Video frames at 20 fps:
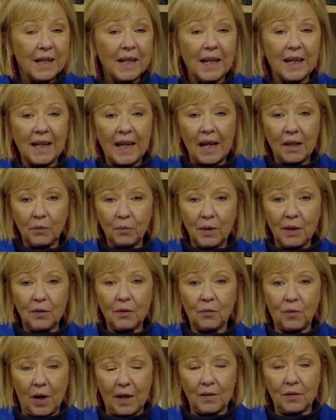And
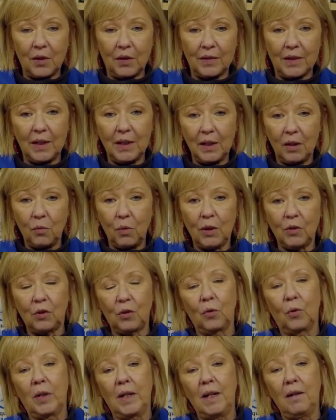Katharina's right, so I'll tell you a quick
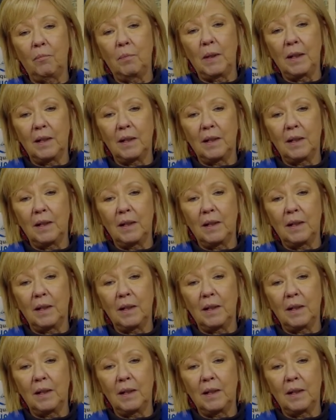story. I've